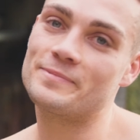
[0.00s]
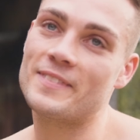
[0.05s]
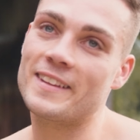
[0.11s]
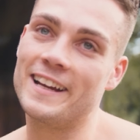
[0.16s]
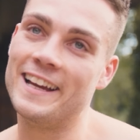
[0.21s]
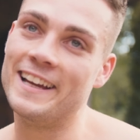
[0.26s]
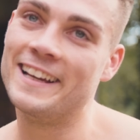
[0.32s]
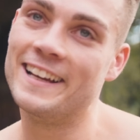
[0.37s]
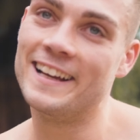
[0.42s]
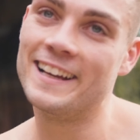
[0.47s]

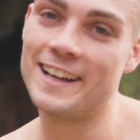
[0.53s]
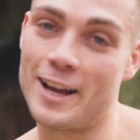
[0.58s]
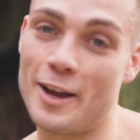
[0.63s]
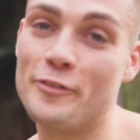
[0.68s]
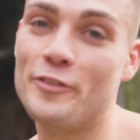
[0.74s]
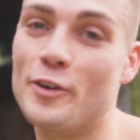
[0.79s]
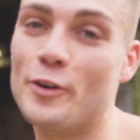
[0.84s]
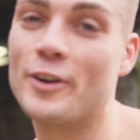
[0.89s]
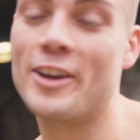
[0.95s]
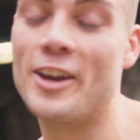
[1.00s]
Feel good. I
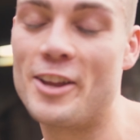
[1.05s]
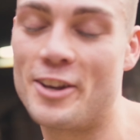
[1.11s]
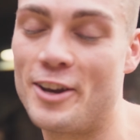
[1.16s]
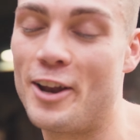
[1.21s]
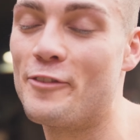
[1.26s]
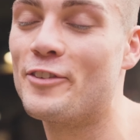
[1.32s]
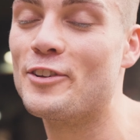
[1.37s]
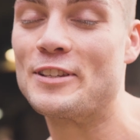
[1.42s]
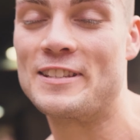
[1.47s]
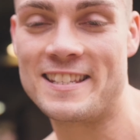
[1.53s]
feel good, and
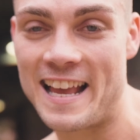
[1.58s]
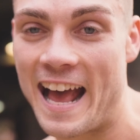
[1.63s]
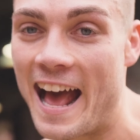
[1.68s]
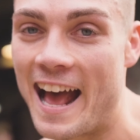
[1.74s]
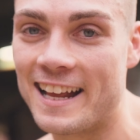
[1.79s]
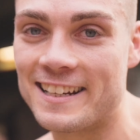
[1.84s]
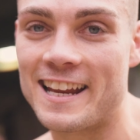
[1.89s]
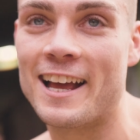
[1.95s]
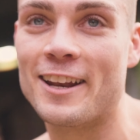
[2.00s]
I feel sad,